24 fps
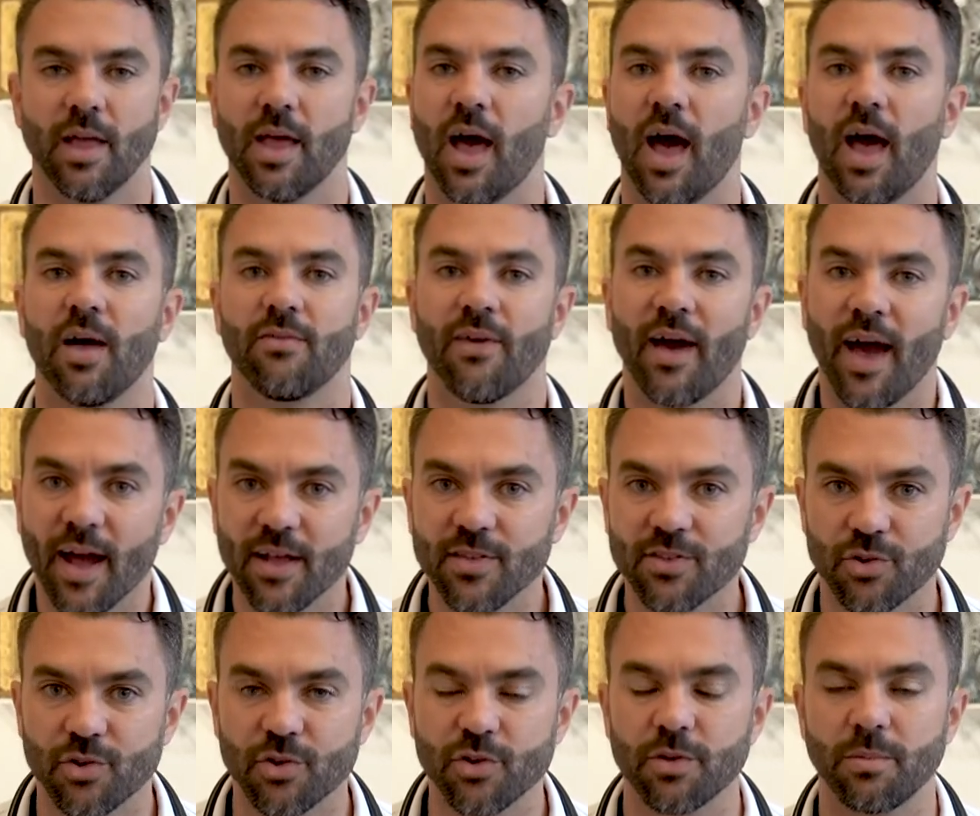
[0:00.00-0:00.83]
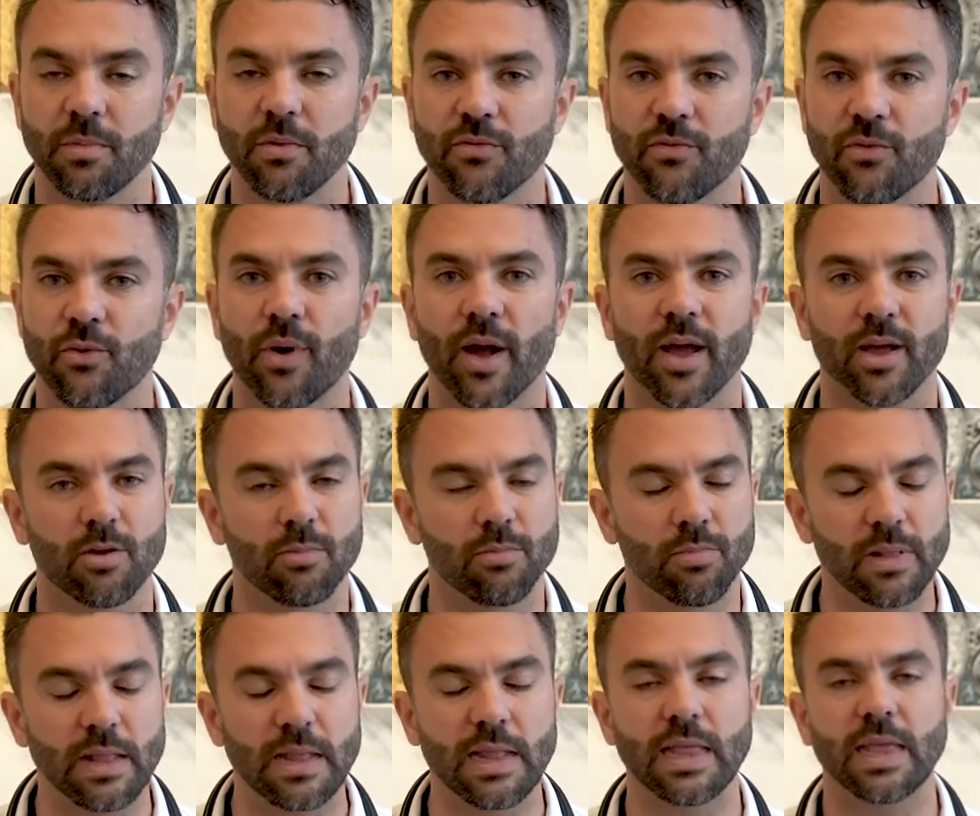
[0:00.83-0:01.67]
I've had surgery before. I
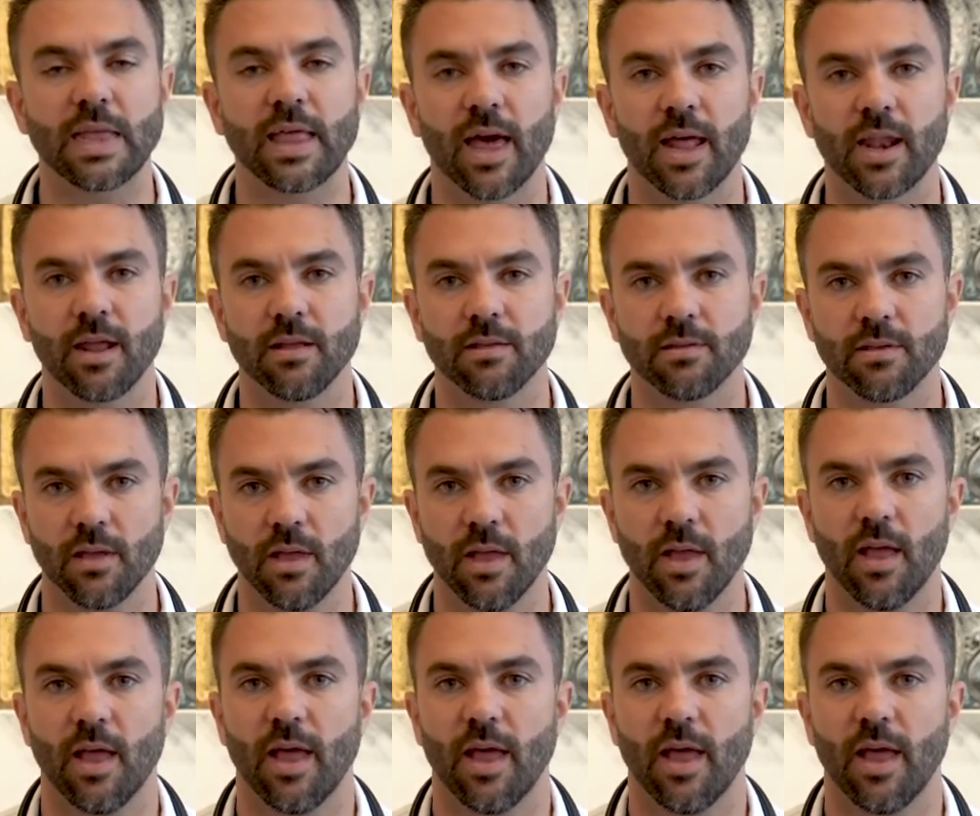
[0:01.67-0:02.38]
completely get it.